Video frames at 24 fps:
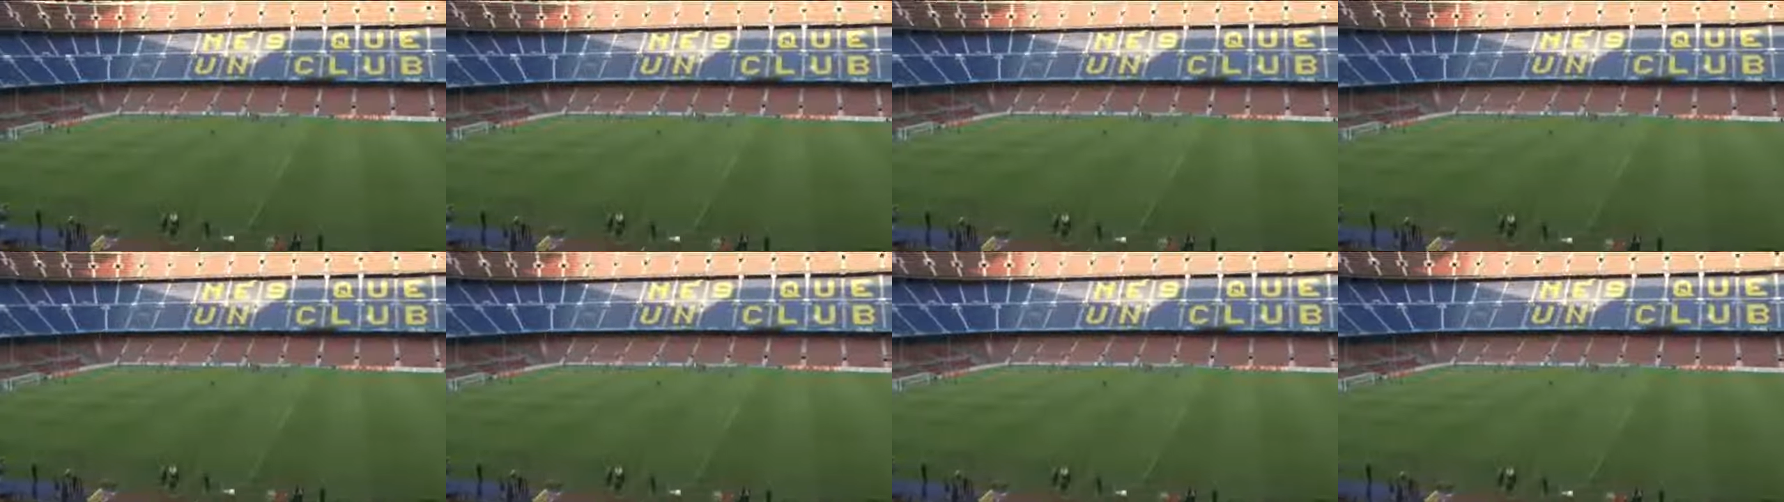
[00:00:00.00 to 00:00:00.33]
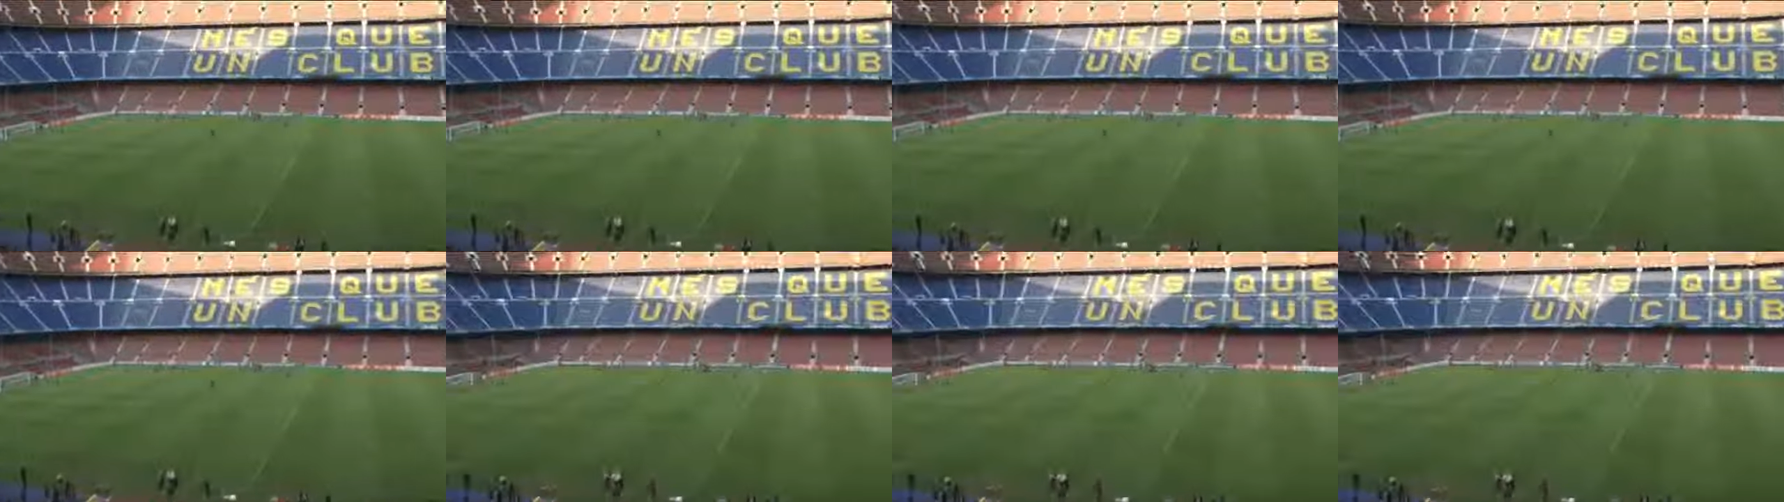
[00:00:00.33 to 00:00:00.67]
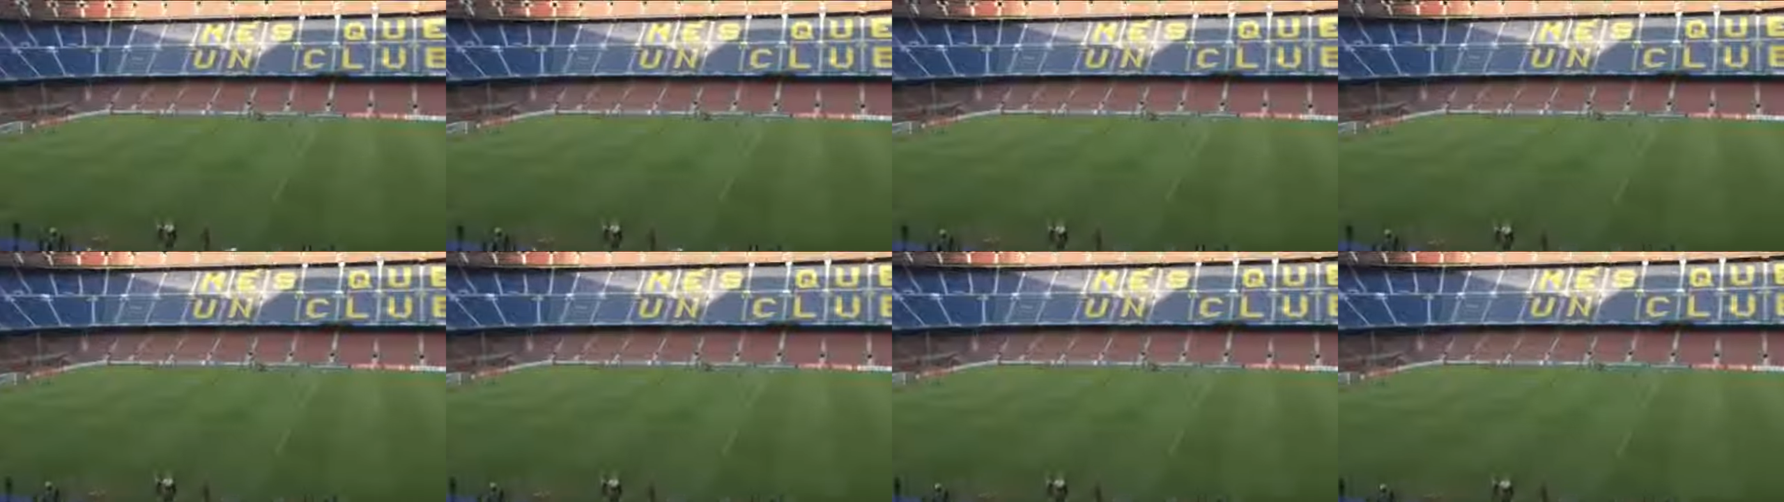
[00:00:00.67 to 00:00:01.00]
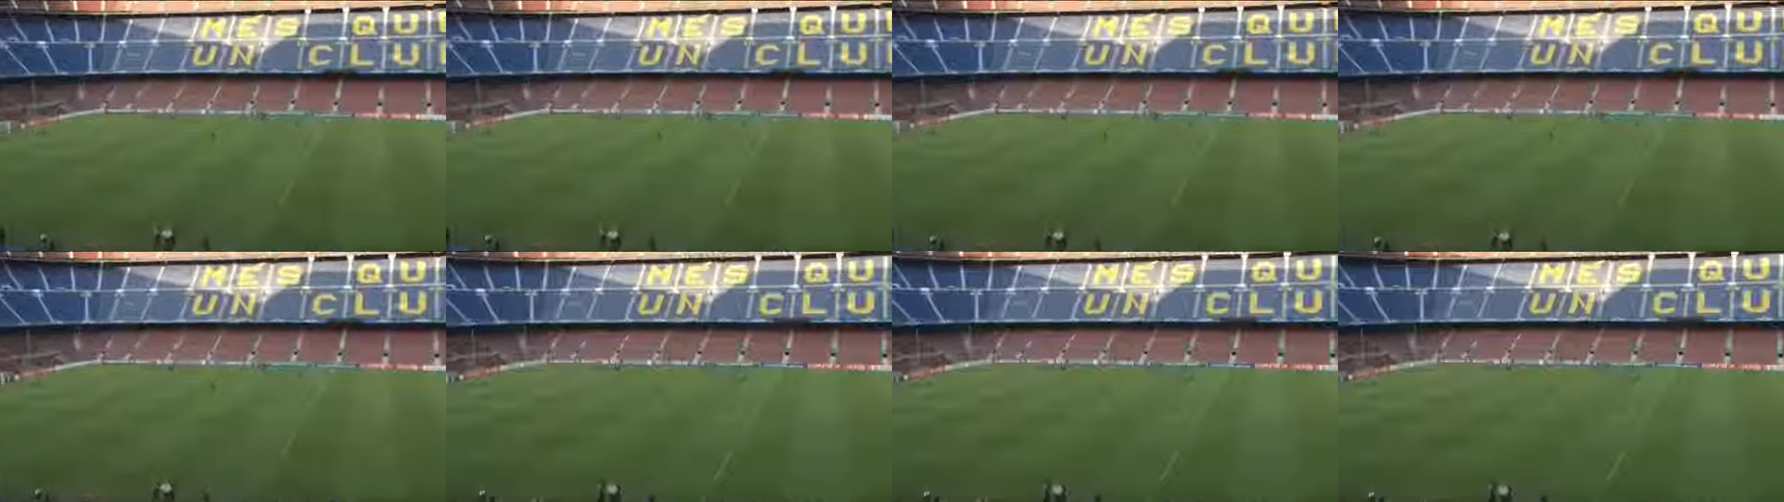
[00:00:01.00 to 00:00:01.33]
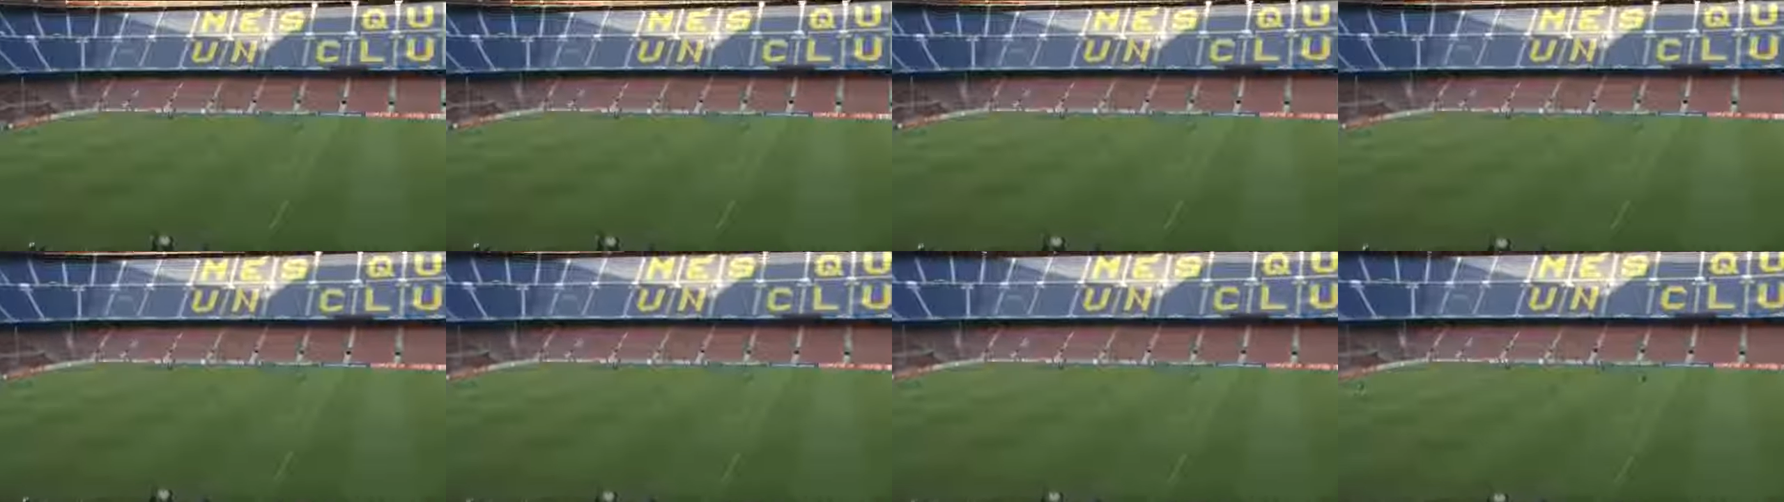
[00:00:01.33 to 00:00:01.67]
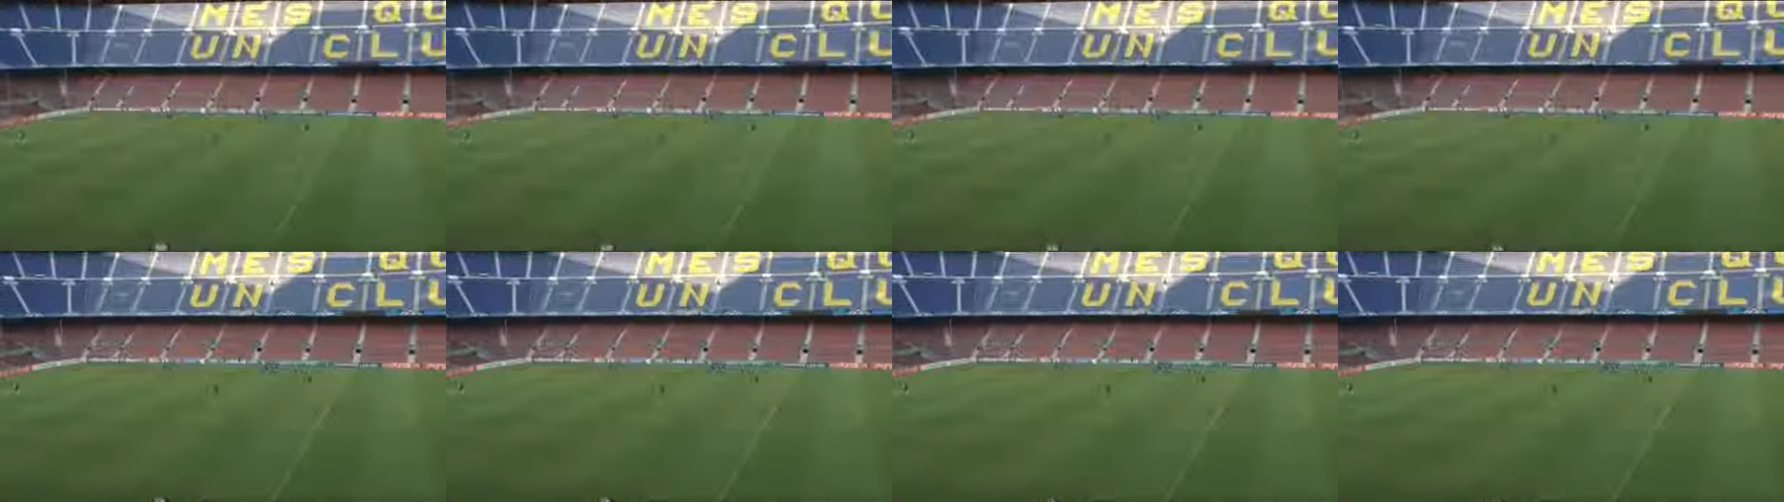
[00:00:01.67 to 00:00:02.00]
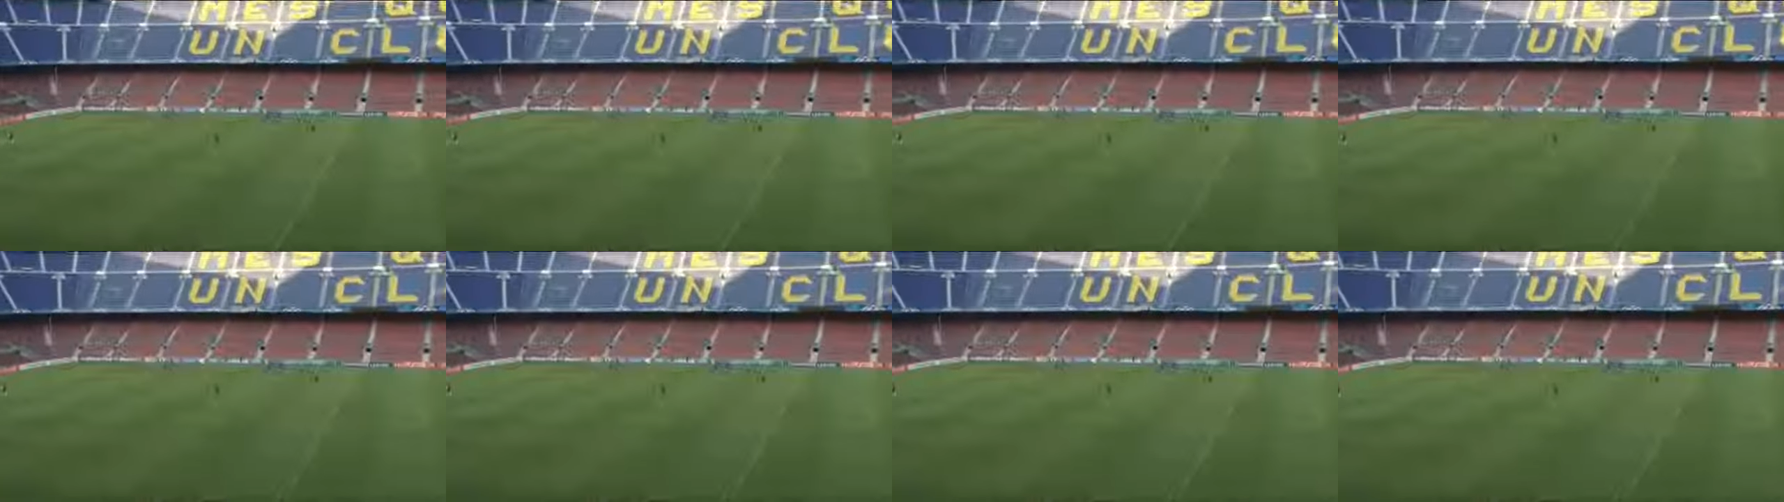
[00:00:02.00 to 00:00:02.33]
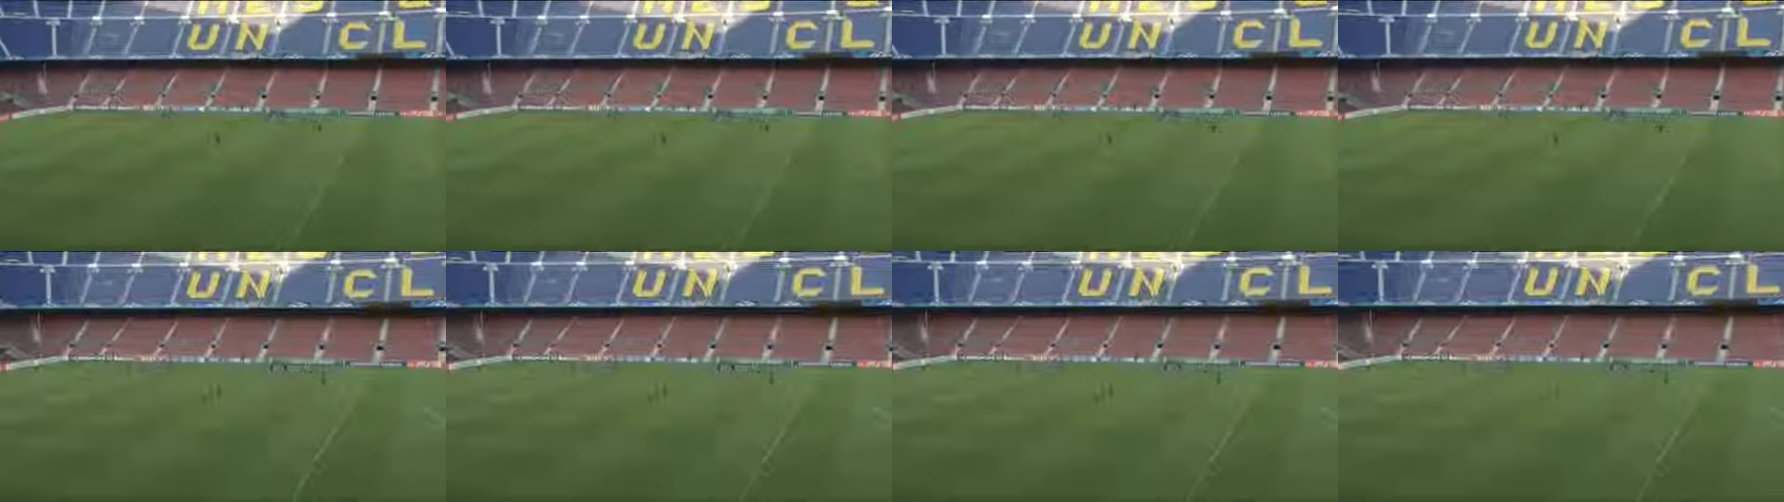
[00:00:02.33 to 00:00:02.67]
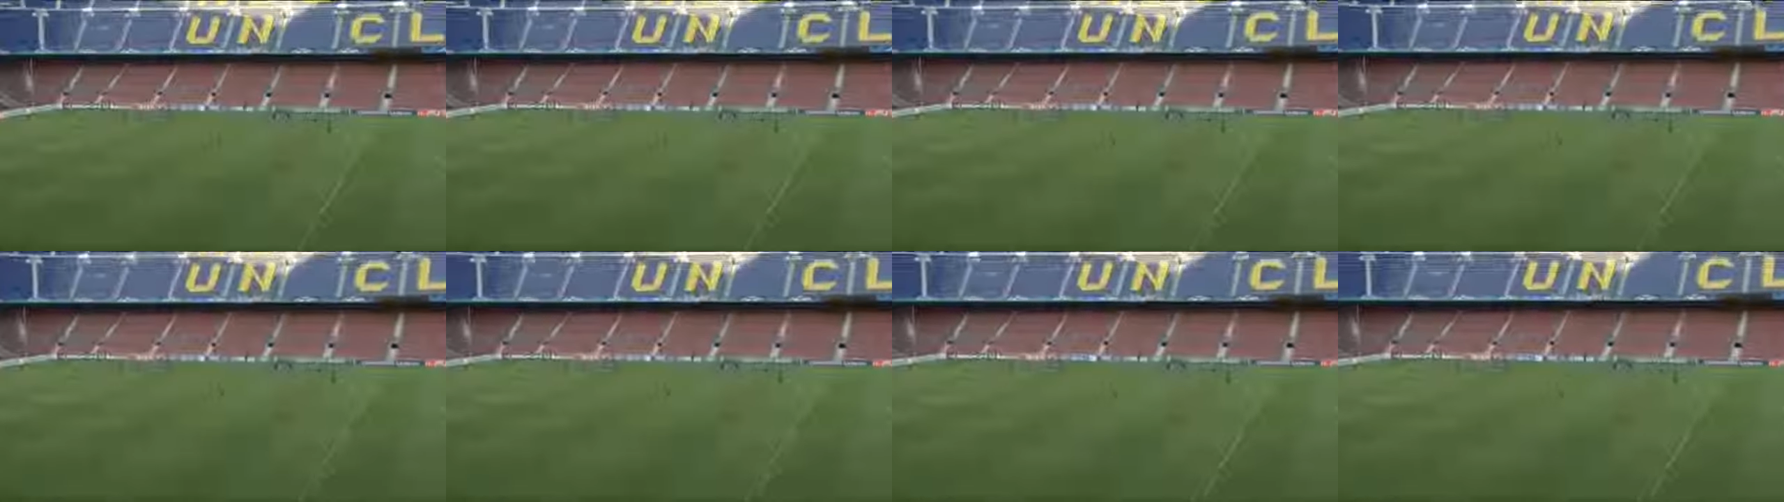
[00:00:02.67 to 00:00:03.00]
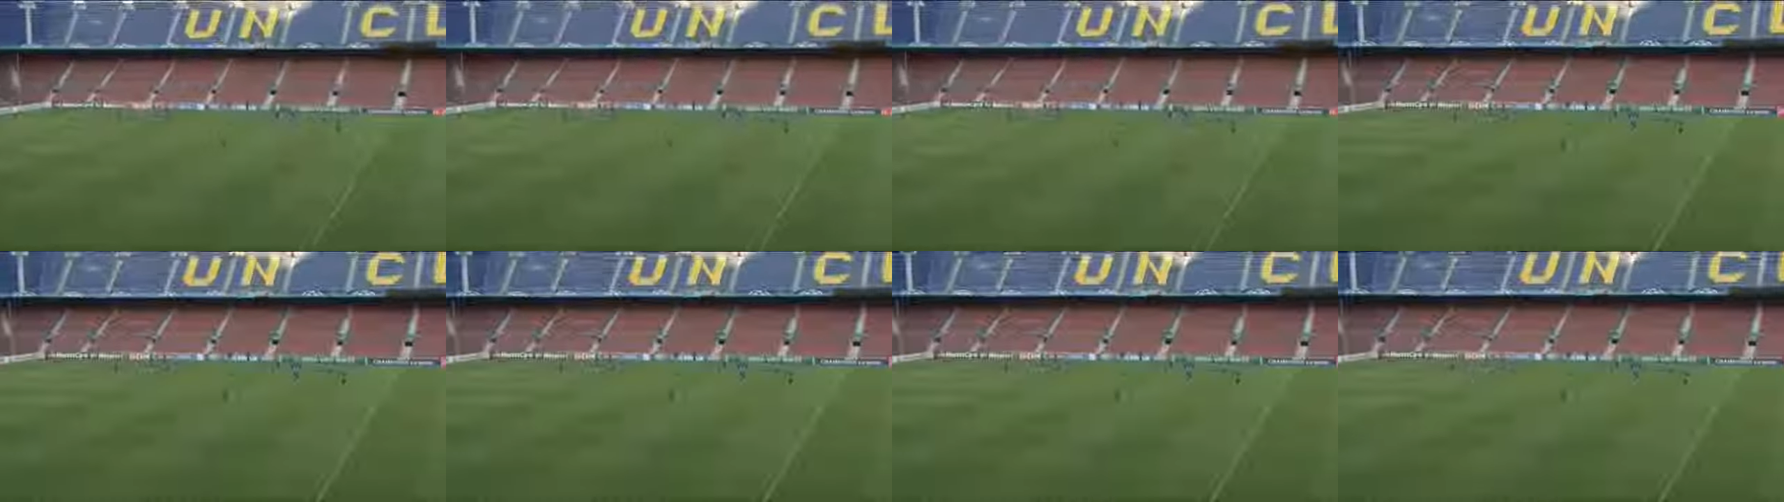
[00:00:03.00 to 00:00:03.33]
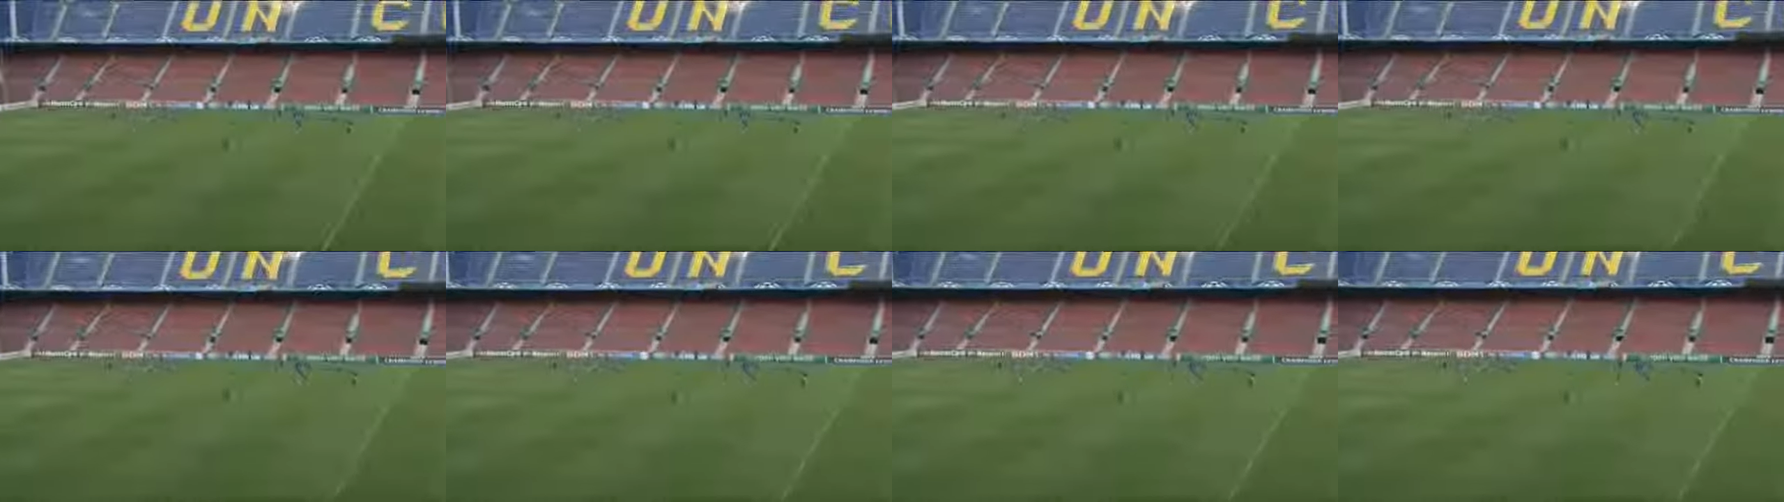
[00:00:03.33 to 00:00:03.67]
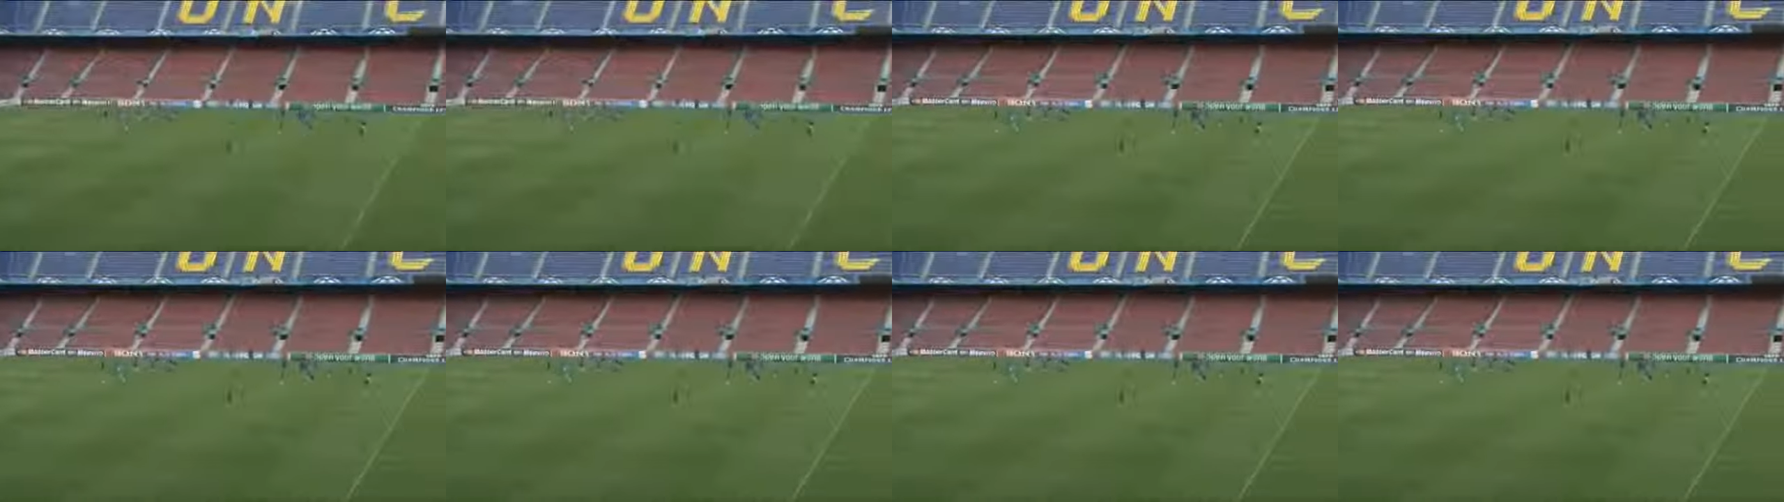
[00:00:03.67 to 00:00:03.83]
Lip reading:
(no speaker visible)